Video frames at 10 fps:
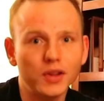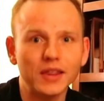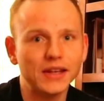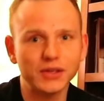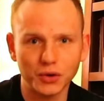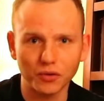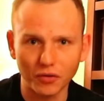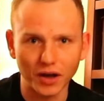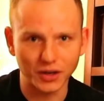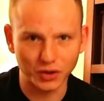Good Things You Can
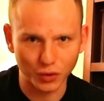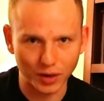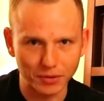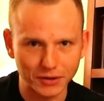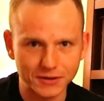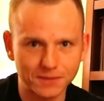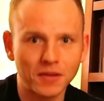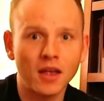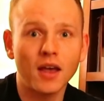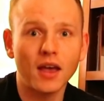Find in Treadmills.
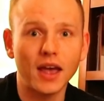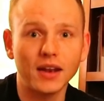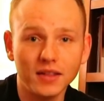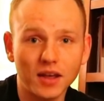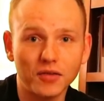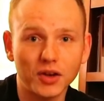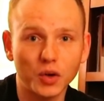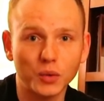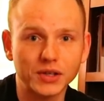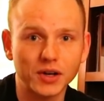And in that
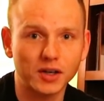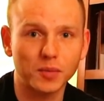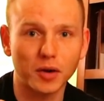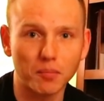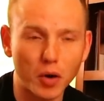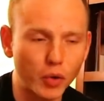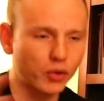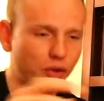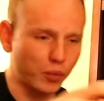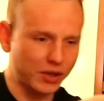video, we talked about a
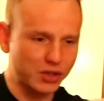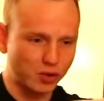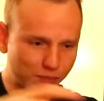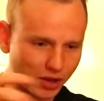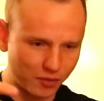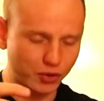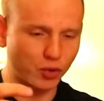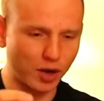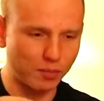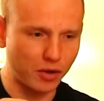motor that we had stripped out of a
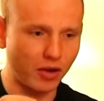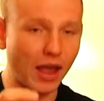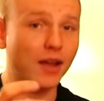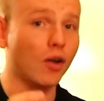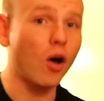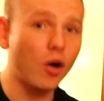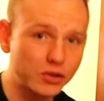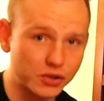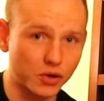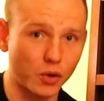treadmill, and
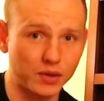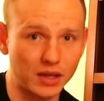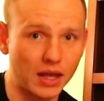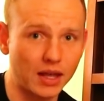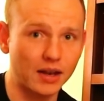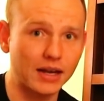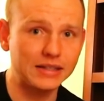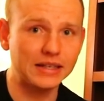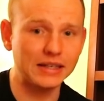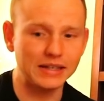also at the end, I
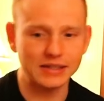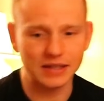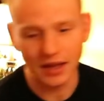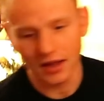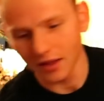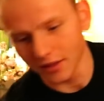teased